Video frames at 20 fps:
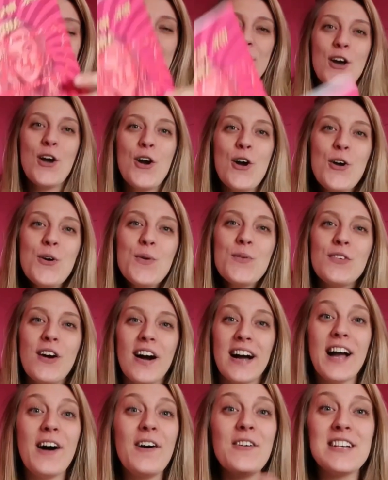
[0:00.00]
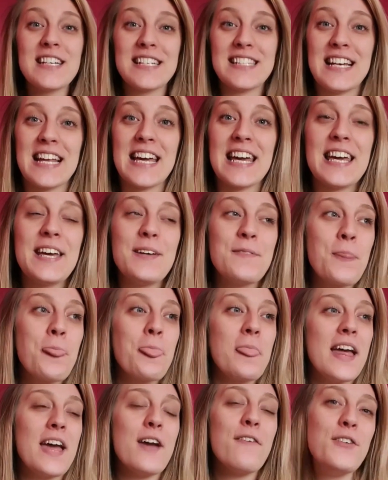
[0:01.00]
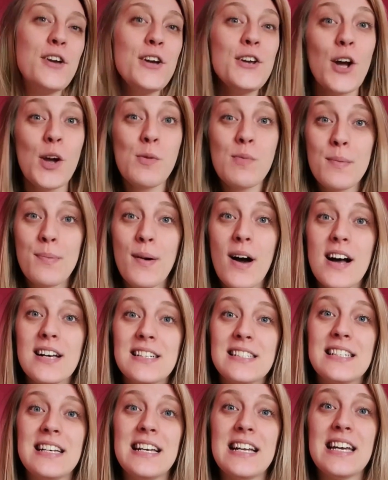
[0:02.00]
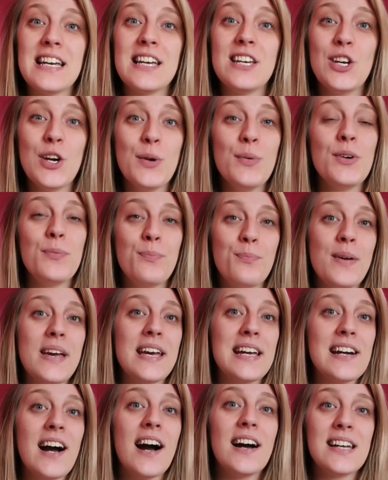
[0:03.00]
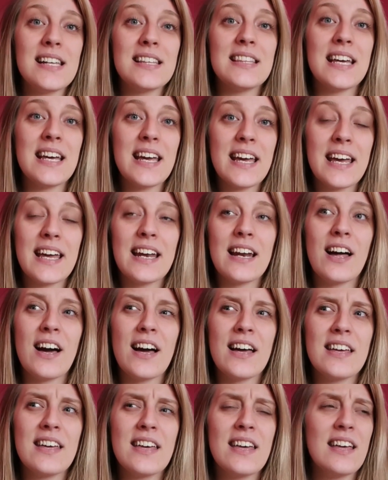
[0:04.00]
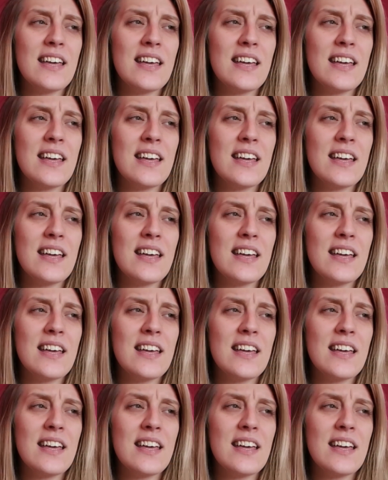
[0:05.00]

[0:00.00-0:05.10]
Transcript: Who, right, honestly, if you know me personally, you would be kind of thinking like,